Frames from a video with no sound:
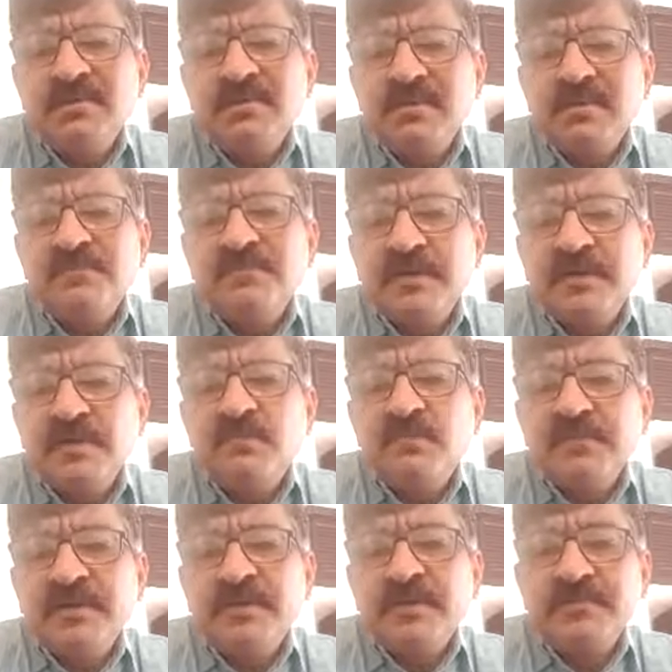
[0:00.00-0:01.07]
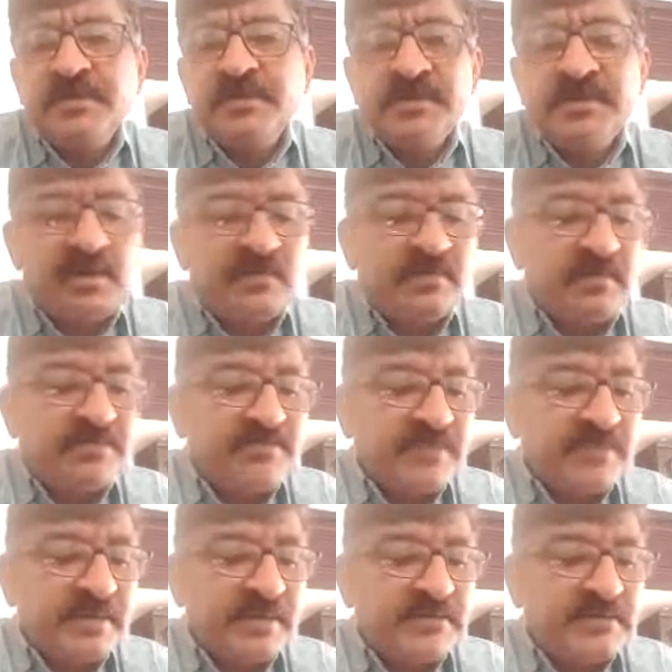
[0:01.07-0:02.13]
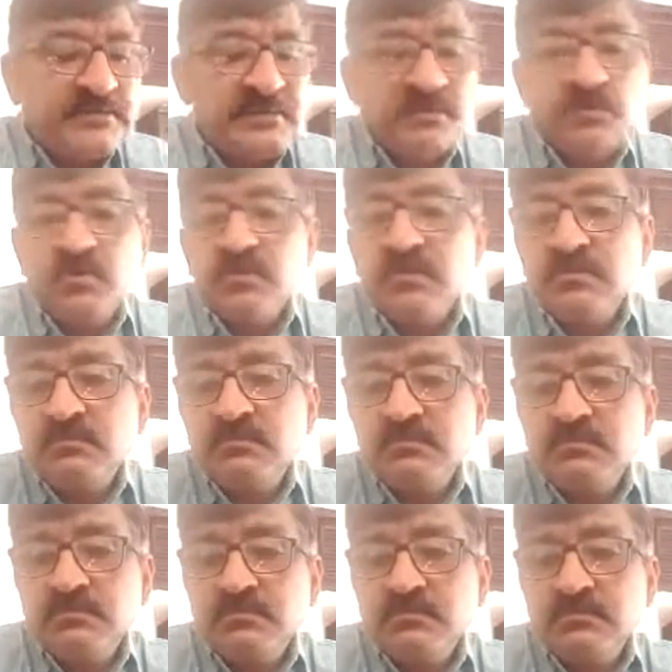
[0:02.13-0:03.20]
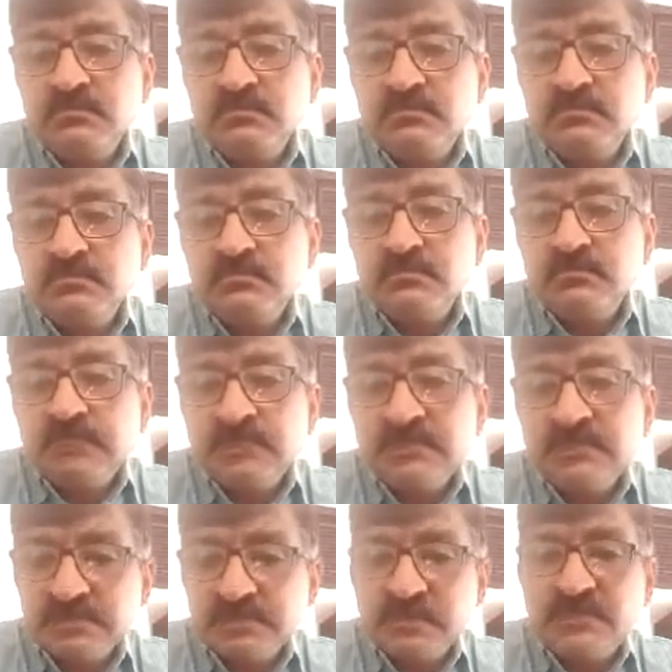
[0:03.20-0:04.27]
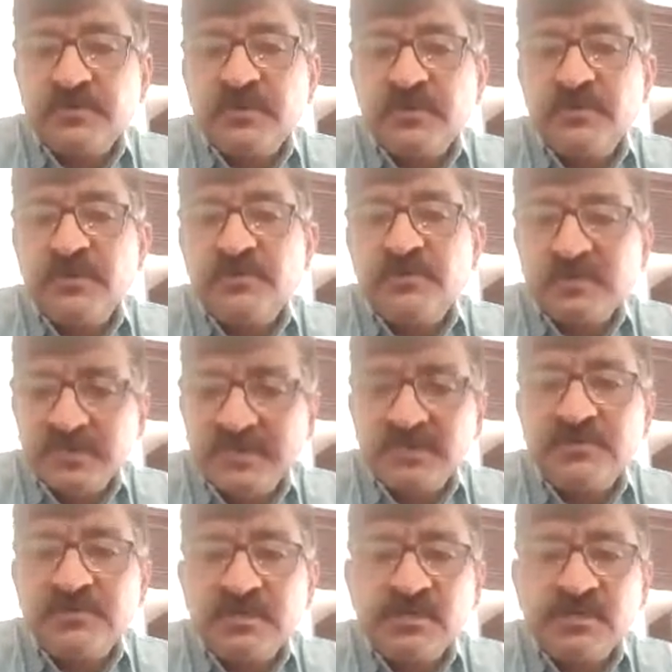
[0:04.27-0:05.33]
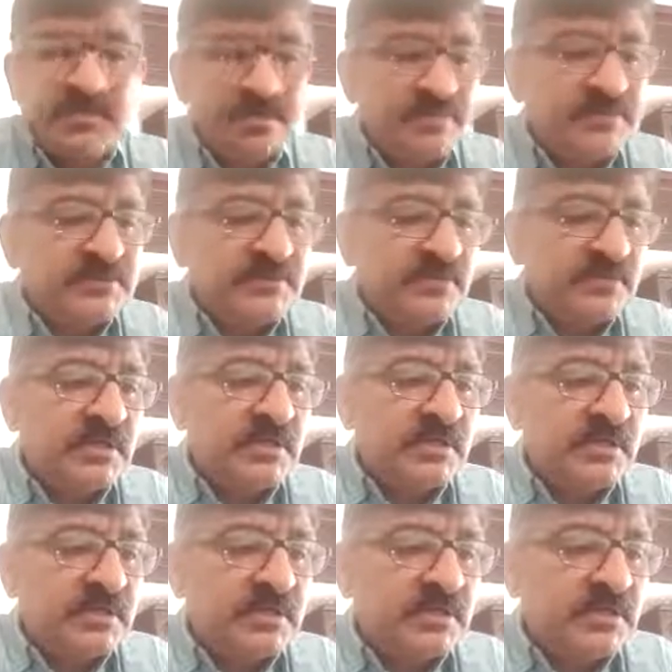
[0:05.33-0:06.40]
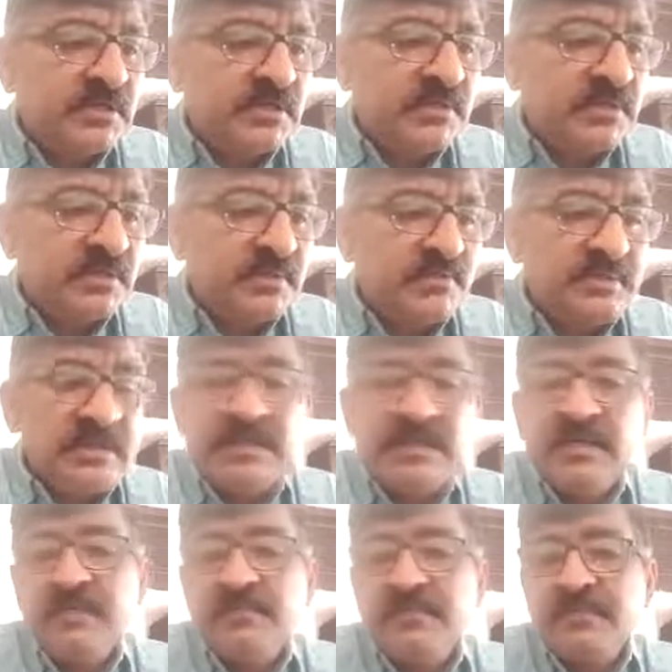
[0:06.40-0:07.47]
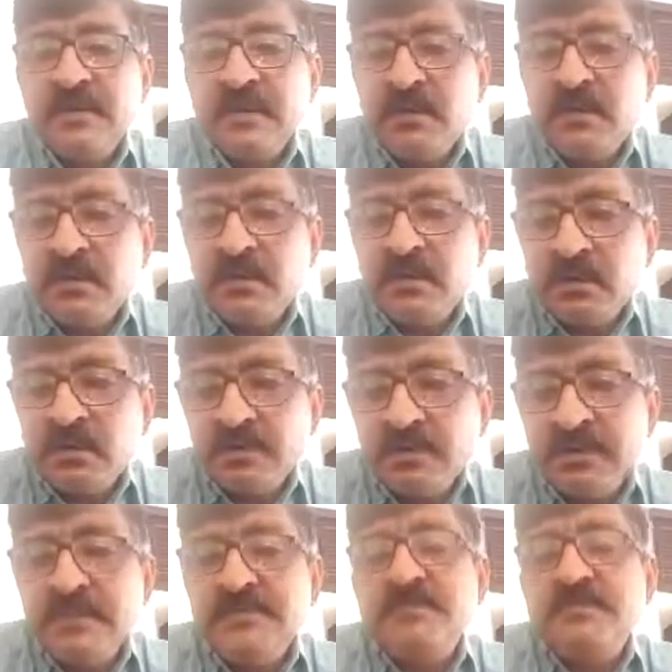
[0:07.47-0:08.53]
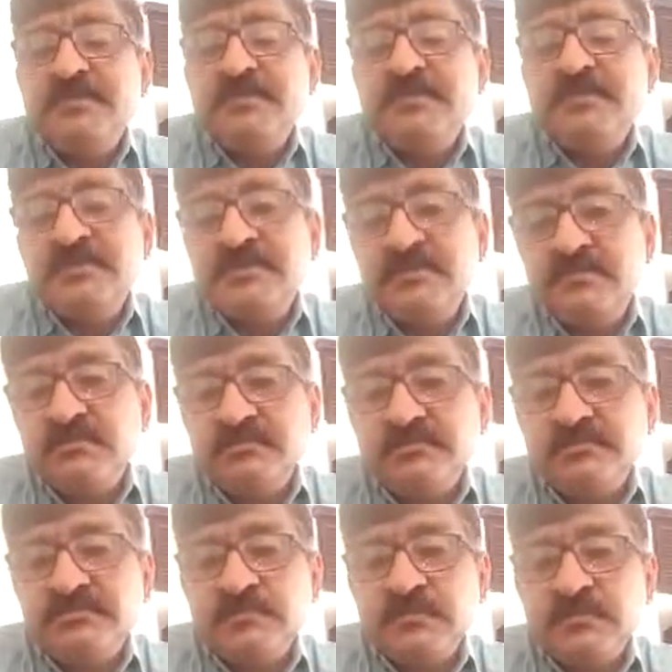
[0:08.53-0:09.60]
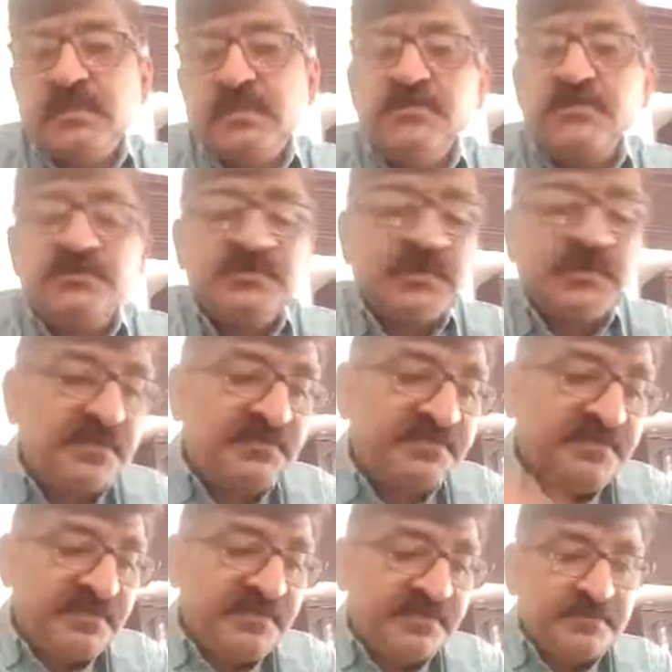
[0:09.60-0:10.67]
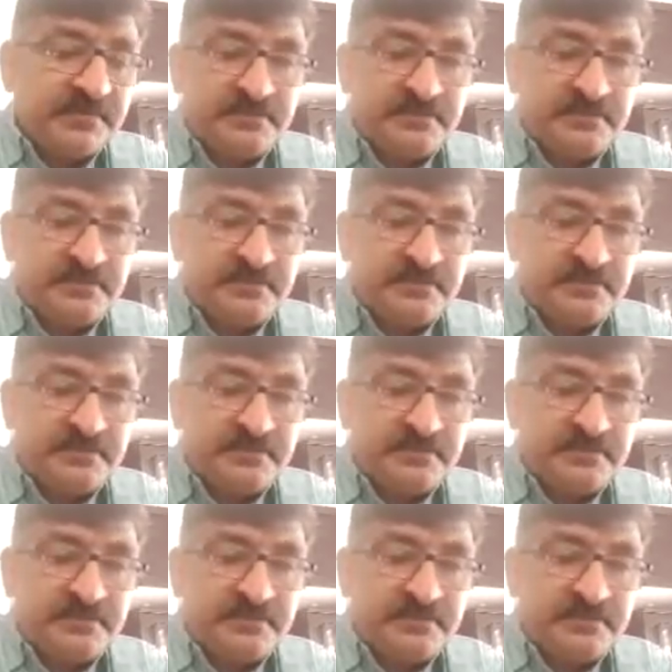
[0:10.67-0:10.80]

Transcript: roughly around 500 milligram of paracetamol 6th hourly or 8th hourly, depends on the malaise of the patient, to reduce the fever.